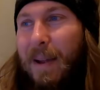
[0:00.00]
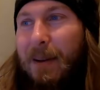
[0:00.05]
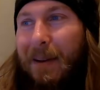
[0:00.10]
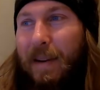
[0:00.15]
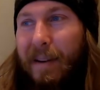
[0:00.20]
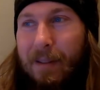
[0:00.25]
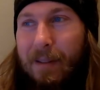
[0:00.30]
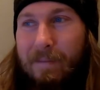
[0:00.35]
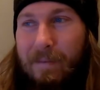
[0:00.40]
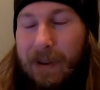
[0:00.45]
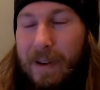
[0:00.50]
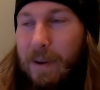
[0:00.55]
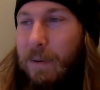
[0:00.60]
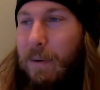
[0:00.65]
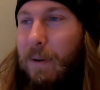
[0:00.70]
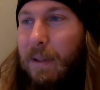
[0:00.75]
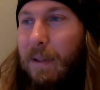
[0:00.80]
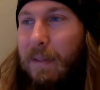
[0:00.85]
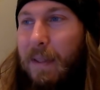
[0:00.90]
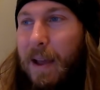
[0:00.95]
I did a
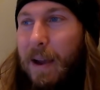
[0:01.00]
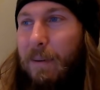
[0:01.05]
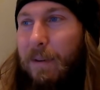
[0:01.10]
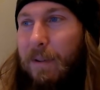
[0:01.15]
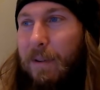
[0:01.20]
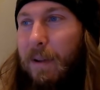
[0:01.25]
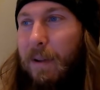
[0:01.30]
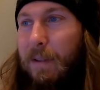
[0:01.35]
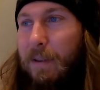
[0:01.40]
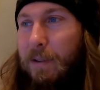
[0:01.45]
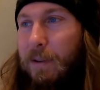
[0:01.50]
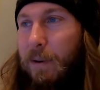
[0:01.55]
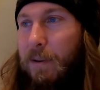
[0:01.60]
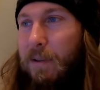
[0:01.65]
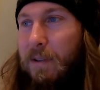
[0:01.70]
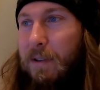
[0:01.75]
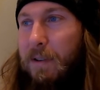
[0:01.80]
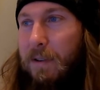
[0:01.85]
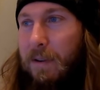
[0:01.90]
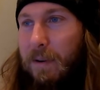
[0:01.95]
video on that with all the
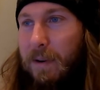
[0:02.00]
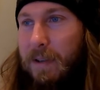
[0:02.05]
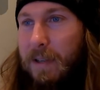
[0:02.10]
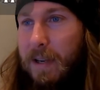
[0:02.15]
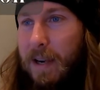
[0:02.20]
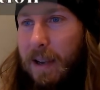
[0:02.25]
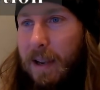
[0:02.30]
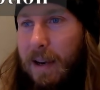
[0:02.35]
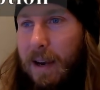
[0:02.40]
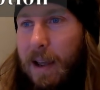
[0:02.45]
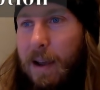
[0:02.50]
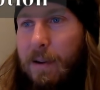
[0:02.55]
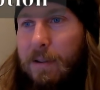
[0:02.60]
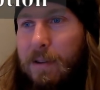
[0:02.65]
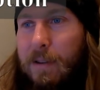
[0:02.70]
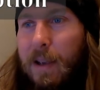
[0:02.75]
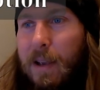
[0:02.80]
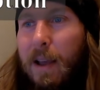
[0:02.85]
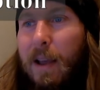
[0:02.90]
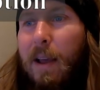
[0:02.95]
sources. You can check it
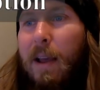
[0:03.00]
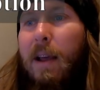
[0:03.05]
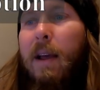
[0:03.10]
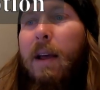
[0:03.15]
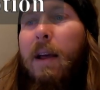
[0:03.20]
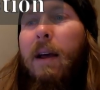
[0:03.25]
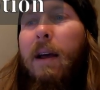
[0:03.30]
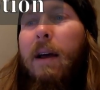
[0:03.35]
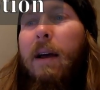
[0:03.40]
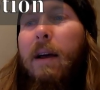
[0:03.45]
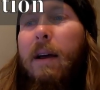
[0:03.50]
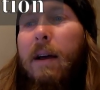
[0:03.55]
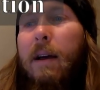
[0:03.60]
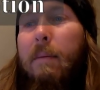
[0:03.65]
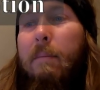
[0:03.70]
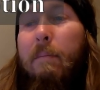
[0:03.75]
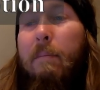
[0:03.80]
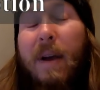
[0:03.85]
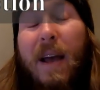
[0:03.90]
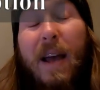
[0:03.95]
out.
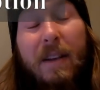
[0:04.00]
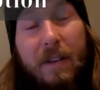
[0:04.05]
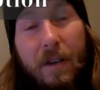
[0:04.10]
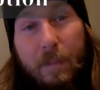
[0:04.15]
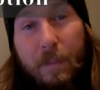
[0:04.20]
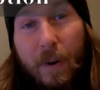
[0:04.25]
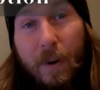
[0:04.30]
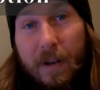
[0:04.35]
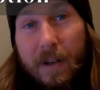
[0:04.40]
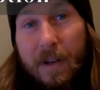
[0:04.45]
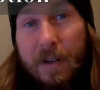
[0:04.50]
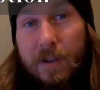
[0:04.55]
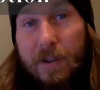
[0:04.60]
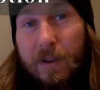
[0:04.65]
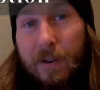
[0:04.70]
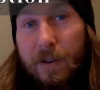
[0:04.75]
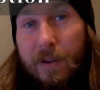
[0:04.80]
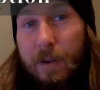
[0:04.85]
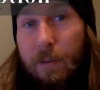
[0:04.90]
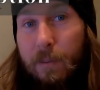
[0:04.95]
Magic
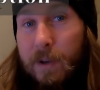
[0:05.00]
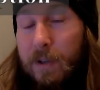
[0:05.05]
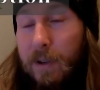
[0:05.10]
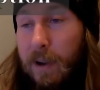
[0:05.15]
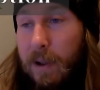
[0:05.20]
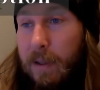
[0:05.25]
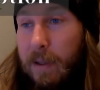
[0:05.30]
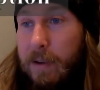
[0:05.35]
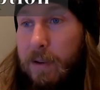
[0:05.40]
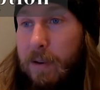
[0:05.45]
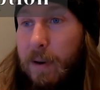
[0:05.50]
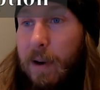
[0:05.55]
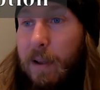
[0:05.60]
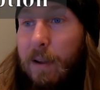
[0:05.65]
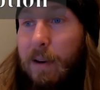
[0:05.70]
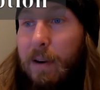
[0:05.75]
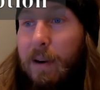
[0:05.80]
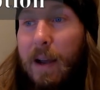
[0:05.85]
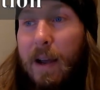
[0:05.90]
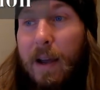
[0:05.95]
practitioners that we saw in the
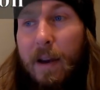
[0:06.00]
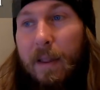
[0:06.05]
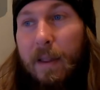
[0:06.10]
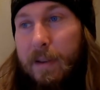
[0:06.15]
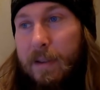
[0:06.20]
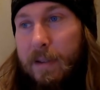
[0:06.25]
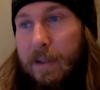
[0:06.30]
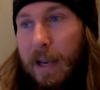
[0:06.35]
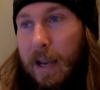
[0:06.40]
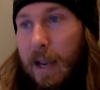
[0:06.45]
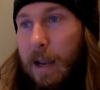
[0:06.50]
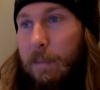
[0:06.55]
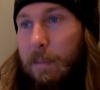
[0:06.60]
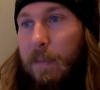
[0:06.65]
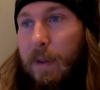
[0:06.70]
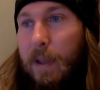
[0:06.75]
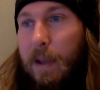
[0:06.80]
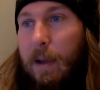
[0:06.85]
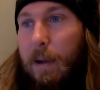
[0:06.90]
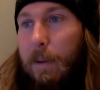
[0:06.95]
trailer, kind of the same.
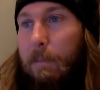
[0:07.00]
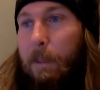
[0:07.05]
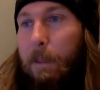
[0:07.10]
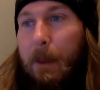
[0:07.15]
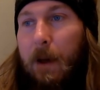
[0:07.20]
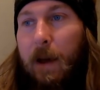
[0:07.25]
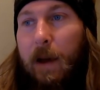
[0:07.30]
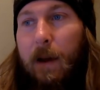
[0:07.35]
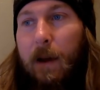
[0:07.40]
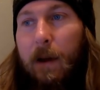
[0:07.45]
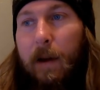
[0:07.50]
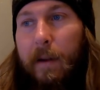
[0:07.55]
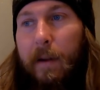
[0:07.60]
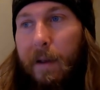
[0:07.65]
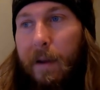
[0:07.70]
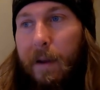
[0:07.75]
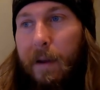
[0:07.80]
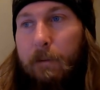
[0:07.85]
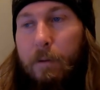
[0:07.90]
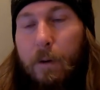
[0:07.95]
The
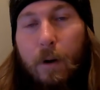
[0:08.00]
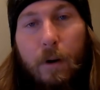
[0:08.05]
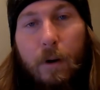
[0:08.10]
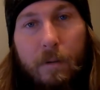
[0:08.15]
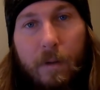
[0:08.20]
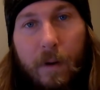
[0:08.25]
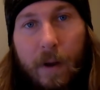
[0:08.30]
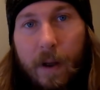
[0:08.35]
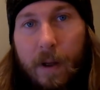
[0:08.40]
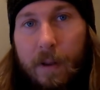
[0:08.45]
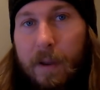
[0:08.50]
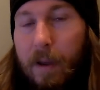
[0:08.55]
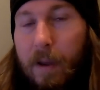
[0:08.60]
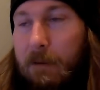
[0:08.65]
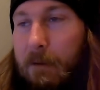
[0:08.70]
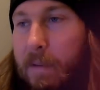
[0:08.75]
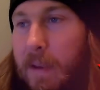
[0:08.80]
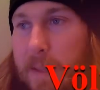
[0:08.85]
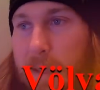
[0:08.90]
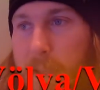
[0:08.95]
Völva, the
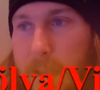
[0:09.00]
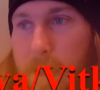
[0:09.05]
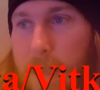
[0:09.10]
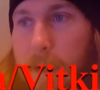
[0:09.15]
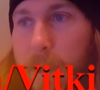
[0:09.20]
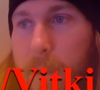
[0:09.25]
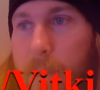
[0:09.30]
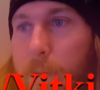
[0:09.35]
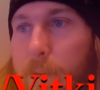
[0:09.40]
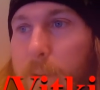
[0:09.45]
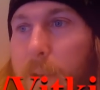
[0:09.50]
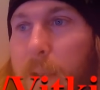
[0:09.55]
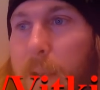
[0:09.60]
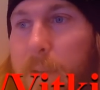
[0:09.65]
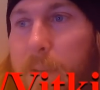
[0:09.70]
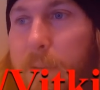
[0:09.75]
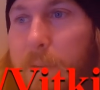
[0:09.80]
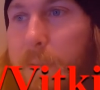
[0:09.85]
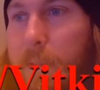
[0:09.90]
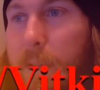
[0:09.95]
vitki, those
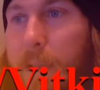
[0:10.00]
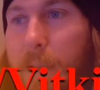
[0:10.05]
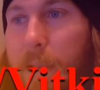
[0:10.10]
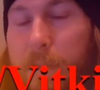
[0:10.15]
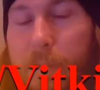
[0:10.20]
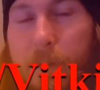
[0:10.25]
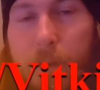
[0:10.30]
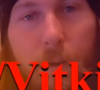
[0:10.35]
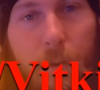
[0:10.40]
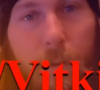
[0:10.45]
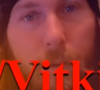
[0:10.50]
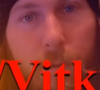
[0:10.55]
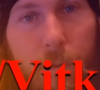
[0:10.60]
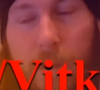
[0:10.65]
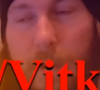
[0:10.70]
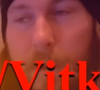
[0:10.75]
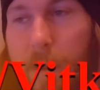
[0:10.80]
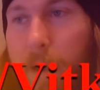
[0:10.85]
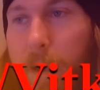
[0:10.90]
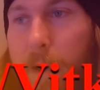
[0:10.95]
kinds of things.
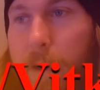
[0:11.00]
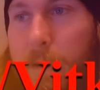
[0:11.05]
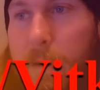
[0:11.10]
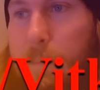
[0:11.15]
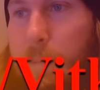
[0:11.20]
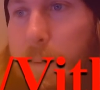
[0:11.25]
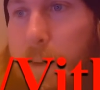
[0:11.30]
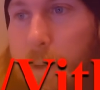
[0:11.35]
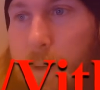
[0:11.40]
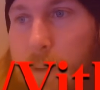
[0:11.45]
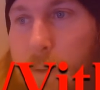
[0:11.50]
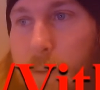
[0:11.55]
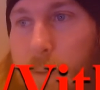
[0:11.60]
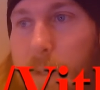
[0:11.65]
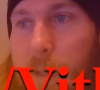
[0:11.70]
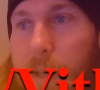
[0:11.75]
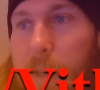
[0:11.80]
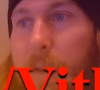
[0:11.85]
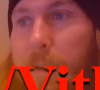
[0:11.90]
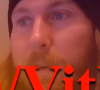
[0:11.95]
Godi, spiritual
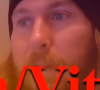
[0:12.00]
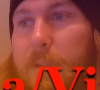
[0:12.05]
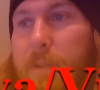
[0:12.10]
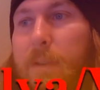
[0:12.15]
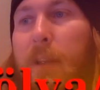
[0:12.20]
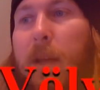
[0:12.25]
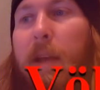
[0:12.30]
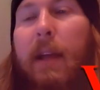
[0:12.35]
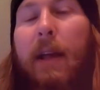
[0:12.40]
leaders.